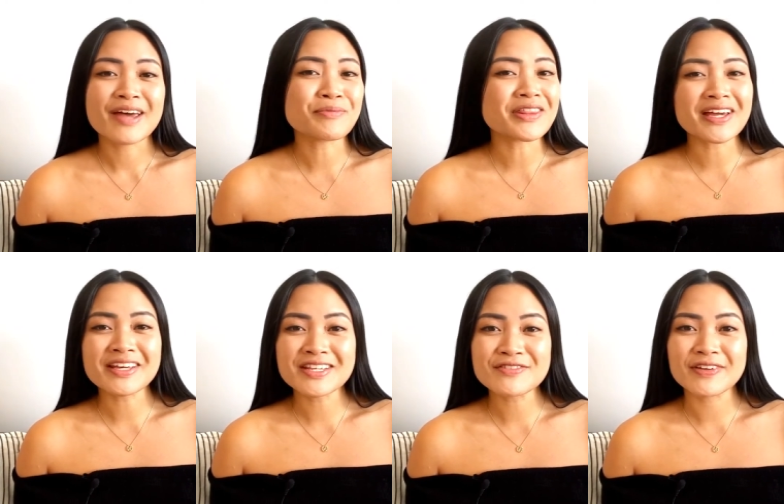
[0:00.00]
And by the
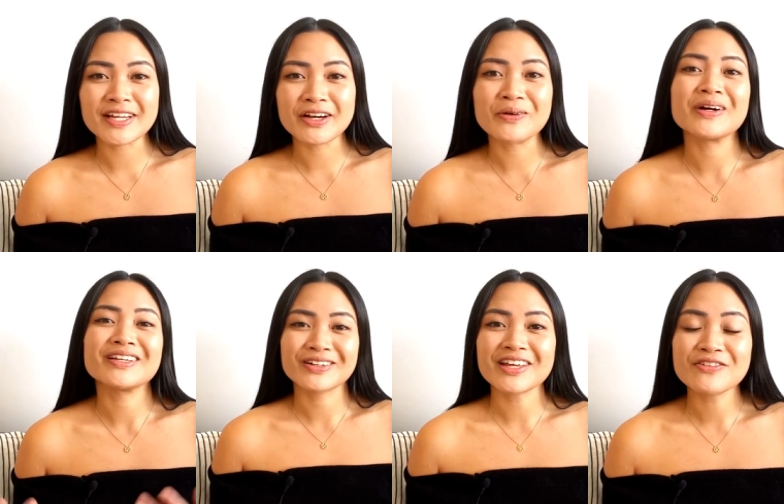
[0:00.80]
end of this video,
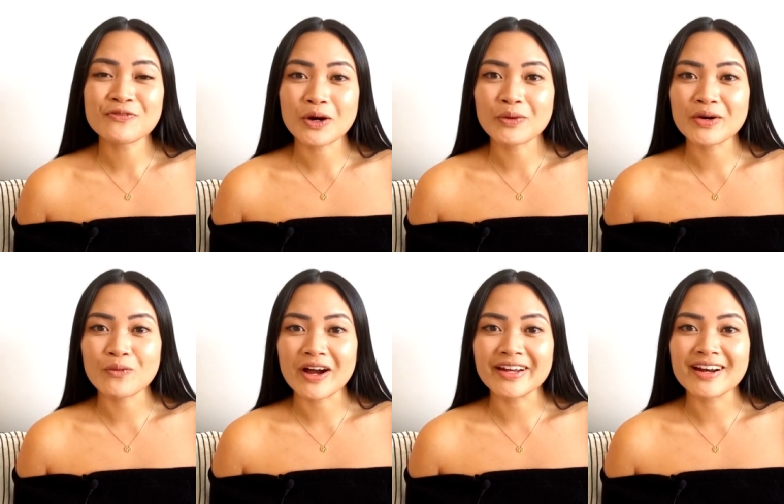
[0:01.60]
you'll get the
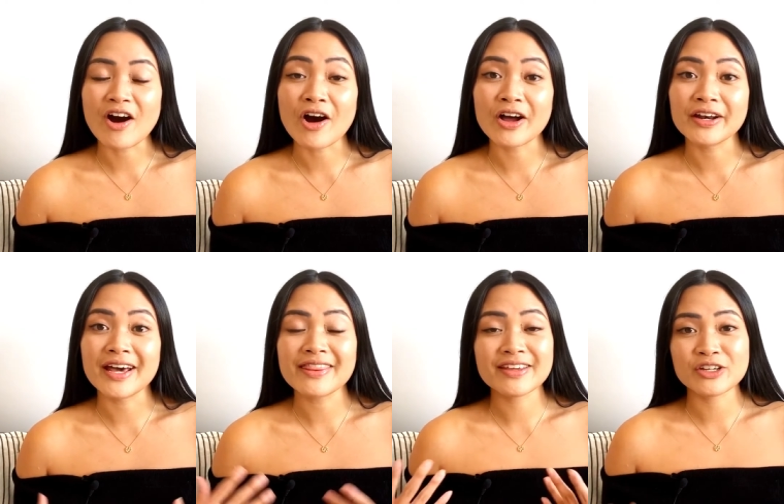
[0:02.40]
411
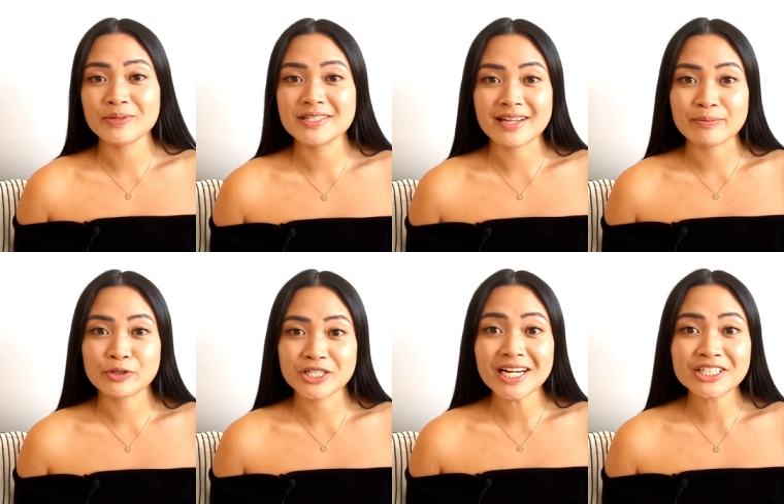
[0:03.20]
on the human design
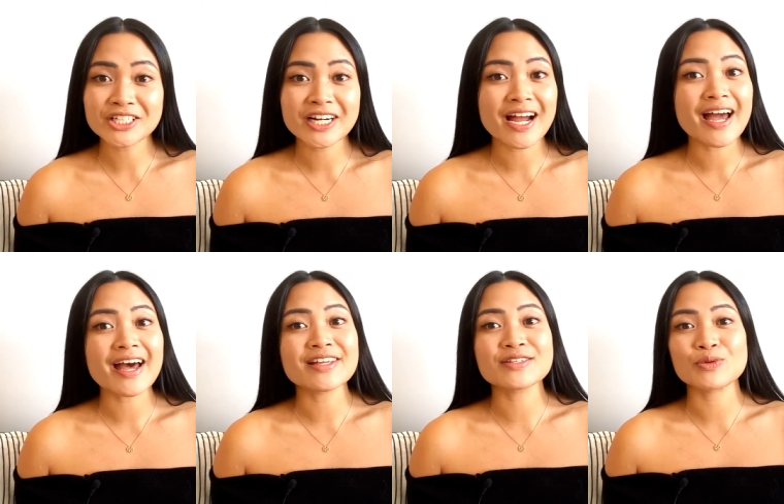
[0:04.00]
projector
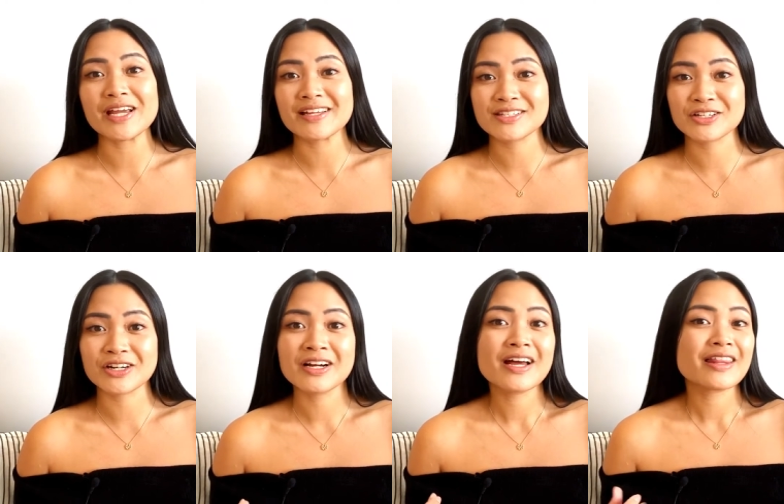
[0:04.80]
as we
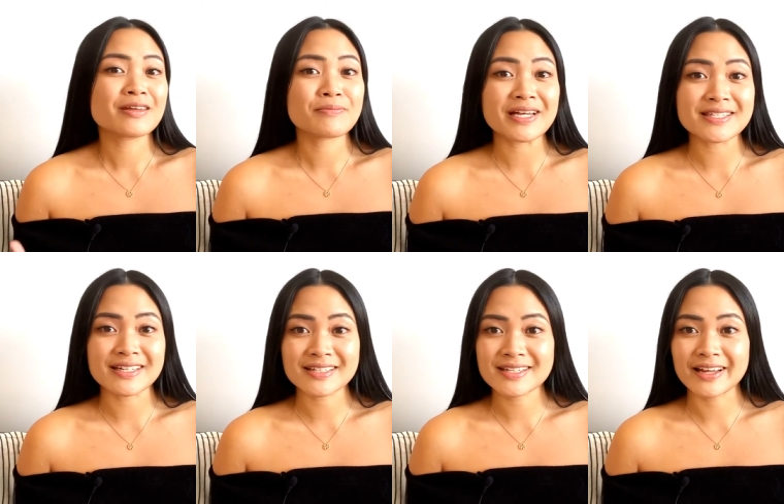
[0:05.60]
answer the
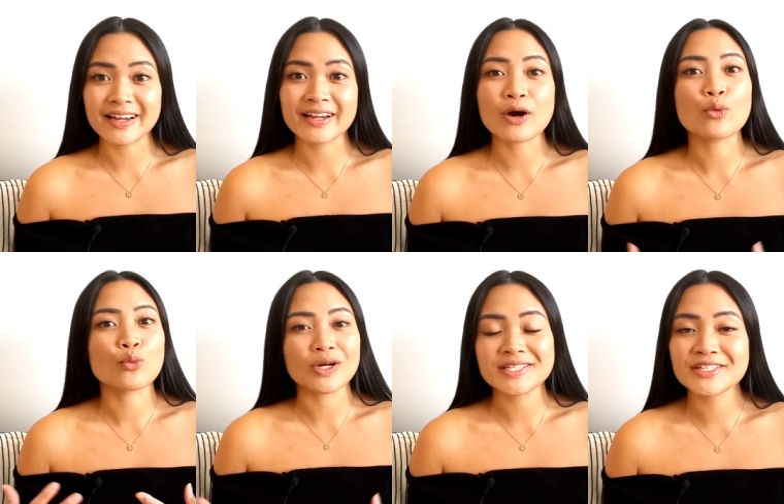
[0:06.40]
basics like
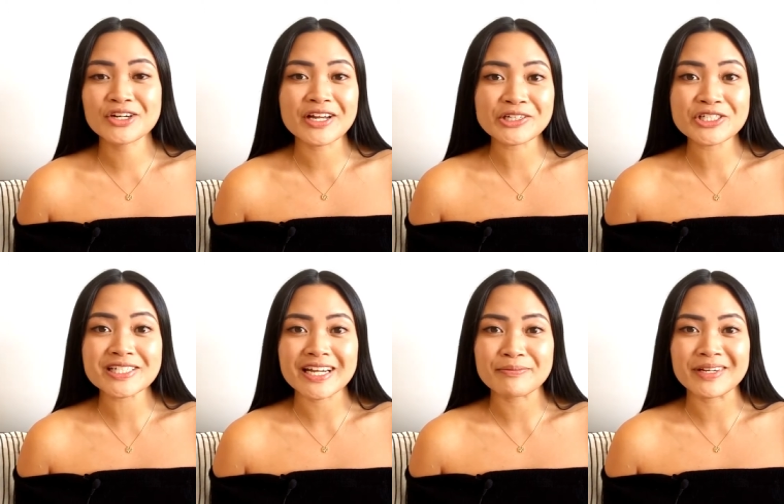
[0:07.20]
what does your
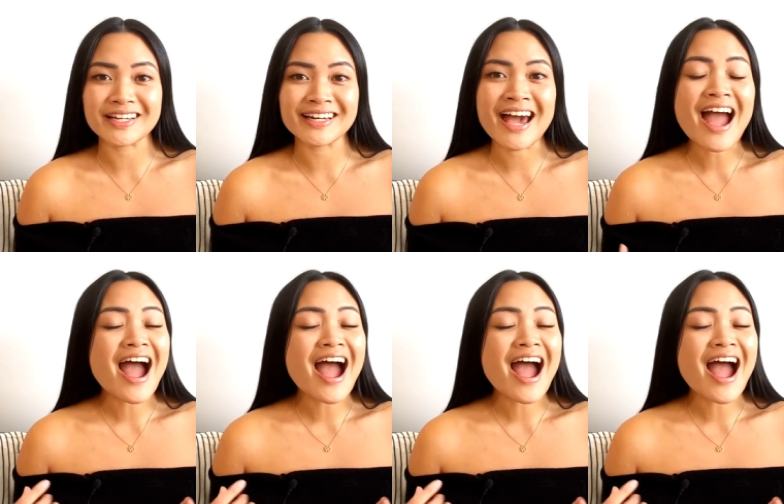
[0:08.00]
energy type mean?